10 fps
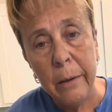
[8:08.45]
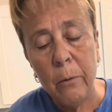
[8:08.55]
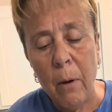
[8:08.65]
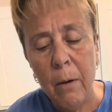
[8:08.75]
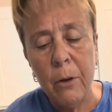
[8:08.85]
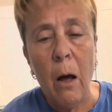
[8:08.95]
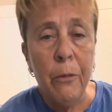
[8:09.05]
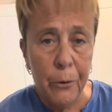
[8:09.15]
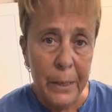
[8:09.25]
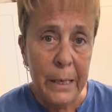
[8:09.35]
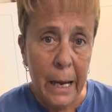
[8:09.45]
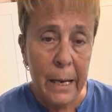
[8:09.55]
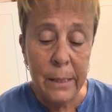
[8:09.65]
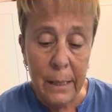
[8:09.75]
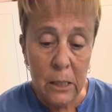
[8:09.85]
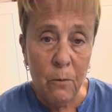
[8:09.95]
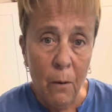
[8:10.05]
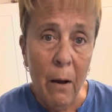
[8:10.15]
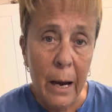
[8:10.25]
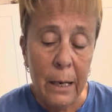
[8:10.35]
So I've gone 3 days and it's
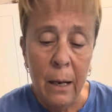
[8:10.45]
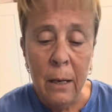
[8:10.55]
fine.